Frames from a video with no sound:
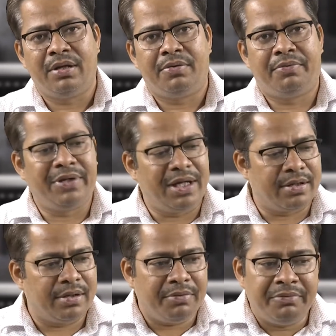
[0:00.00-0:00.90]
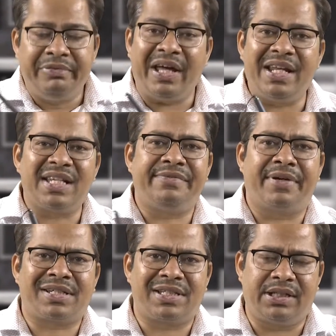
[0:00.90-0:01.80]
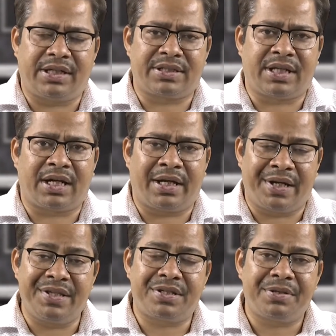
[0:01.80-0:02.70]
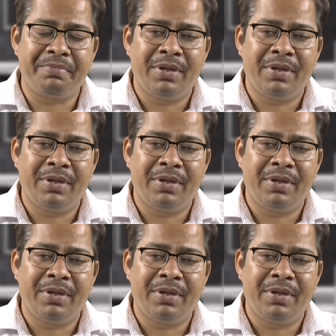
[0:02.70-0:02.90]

where various work centers are arranged.